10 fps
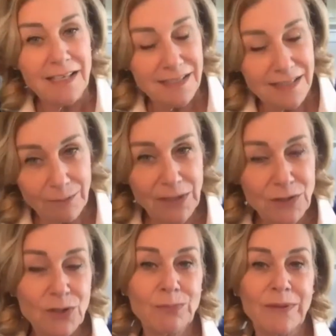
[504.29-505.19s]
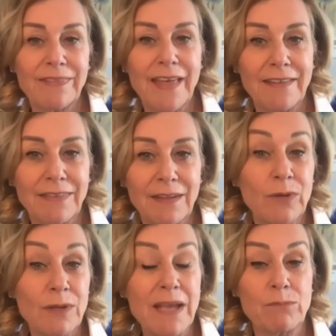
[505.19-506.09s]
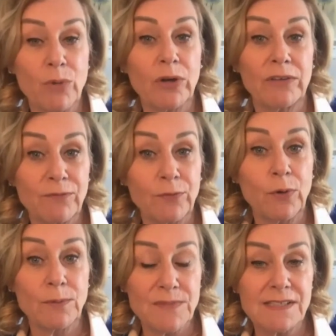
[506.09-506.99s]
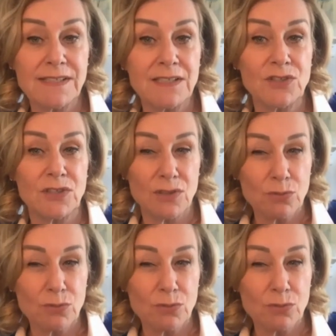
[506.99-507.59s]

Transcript: Some interpret that that we make more informed decisions.